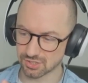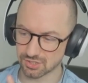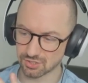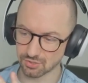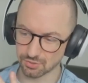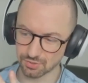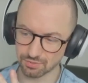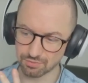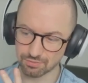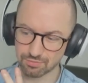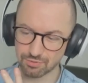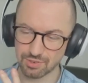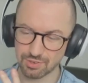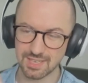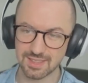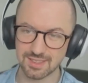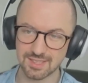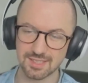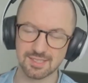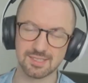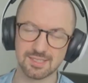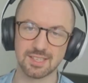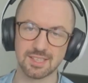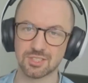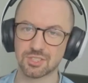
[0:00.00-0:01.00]
sort of read
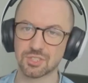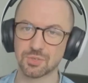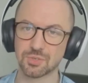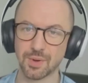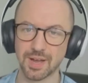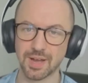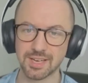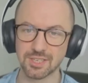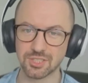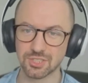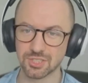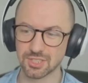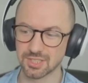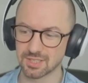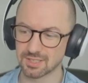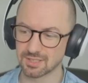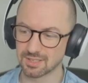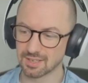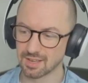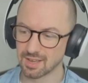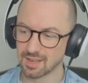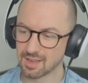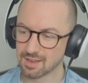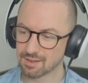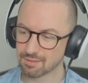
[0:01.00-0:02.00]
the
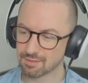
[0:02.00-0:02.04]
situation